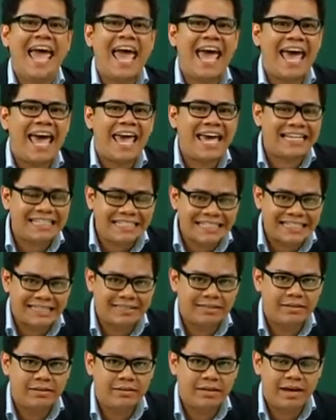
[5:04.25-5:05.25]

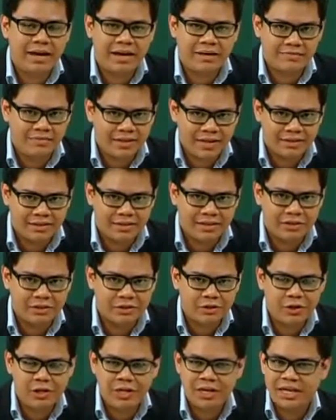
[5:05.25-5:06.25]
added
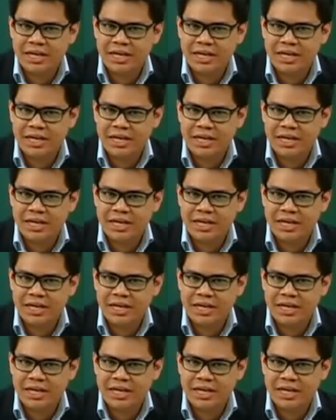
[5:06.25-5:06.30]
advantage.